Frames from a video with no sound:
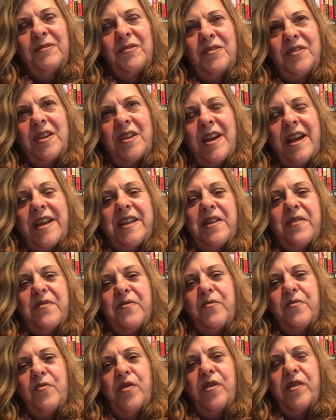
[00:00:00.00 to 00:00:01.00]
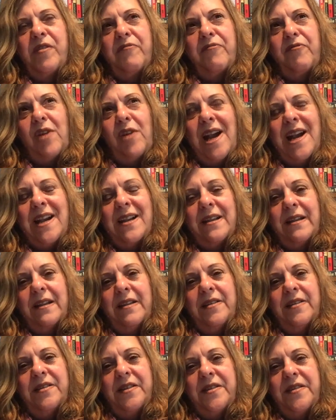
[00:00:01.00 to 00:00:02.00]
So how do you work Frank
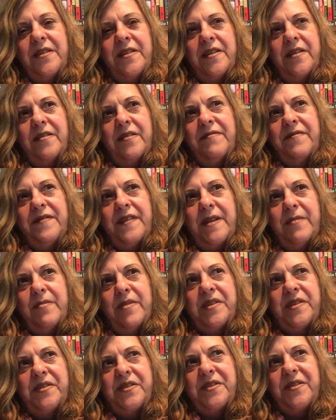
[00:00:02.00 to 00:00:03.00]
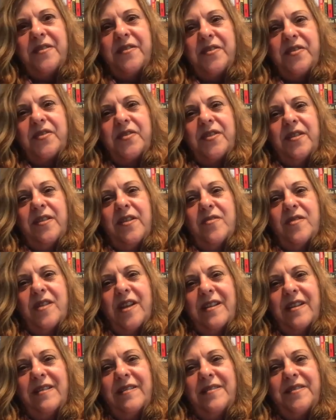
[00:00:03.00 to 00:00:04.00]
into their famous
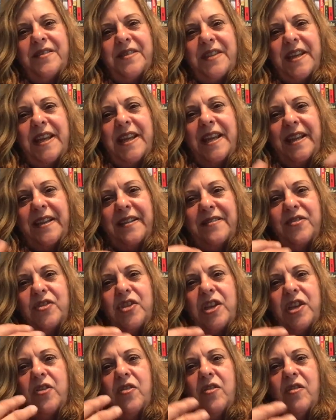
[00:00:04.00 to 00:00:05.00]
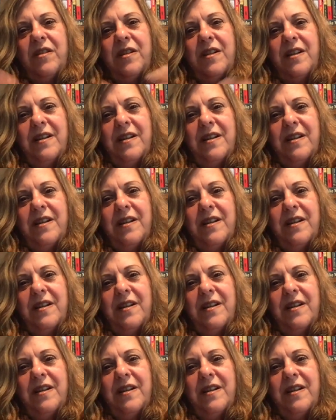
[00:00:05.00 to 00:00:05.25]
slogan, singing jingle?